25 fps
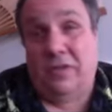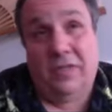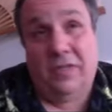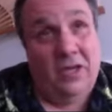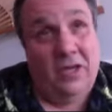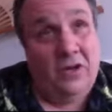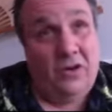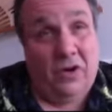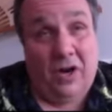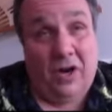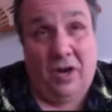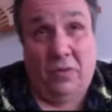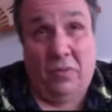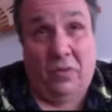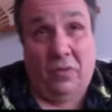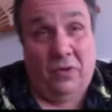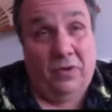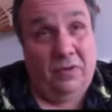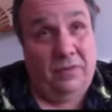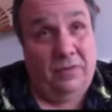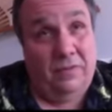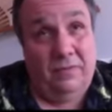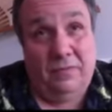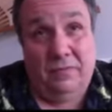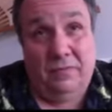Because the
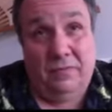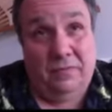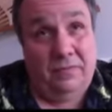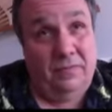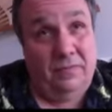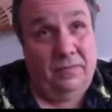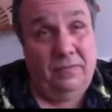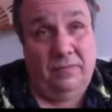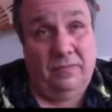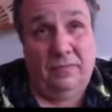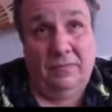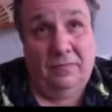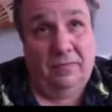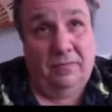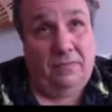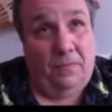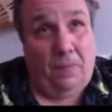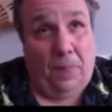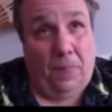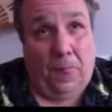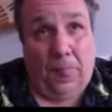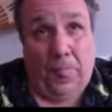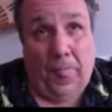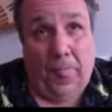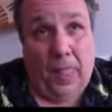tone was so
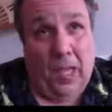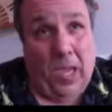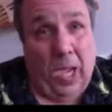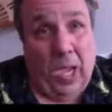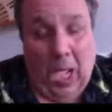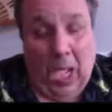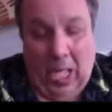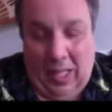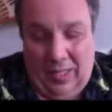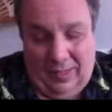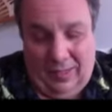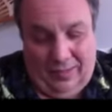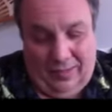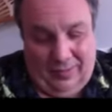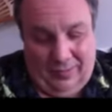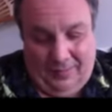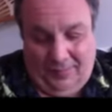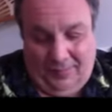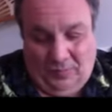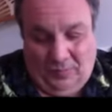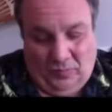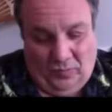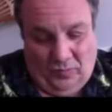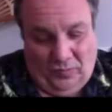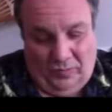all over the place where I'm
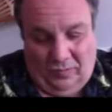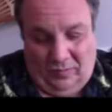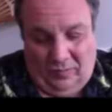thinking like,